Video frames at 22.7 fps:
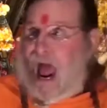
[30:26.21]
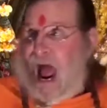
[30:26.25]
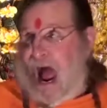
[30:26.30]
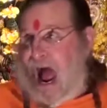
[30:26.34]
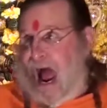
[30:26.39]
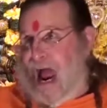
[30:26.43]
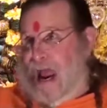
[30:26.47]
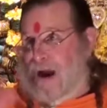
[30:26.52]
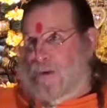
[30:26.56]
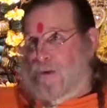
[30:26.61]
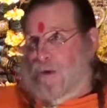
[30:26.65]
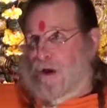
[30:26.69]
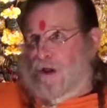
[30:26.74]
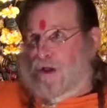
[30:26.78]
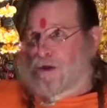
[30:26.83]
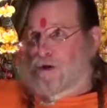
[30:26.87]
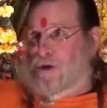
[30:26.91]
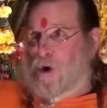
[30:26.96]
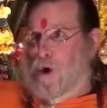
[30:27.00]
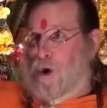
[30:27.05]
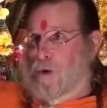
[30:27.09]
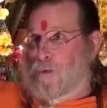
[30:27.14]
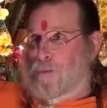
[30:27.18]
I
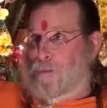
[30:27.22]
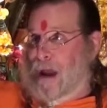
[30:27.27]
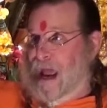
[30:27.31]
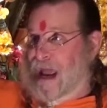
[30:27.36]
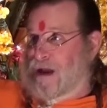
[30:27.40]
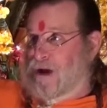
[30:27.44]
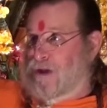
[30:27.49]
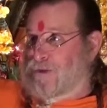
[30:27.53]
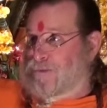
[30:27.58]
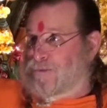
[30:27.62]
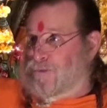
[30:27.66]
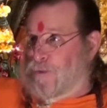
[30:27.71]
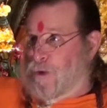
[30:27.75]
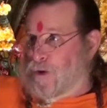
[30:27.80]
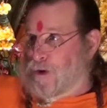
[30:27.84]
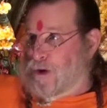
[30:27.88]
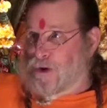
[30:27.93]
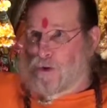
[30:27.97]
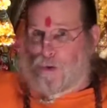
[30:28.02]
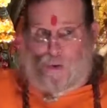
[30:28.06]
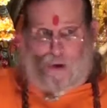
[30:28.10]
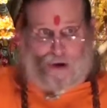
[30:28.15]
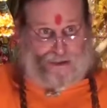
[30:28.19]
will go bail for
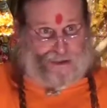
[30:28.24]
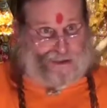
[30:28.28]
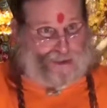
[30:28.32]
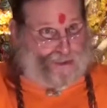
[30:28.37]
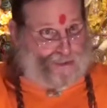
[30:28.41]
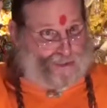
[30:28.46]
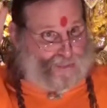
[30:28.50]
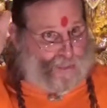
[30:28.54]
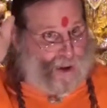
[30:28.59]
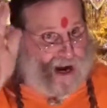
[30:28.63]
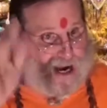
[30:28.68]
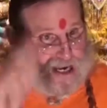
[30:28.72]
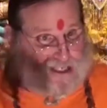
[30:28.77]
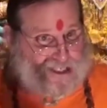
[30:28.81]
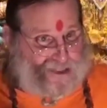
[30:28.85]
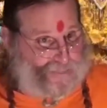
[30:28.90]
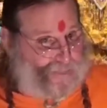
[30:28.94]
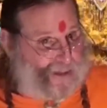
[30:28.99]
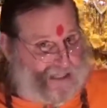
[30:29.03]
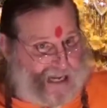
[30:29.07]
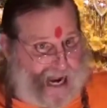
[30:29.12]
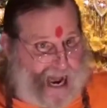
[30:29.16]
you once or twice, but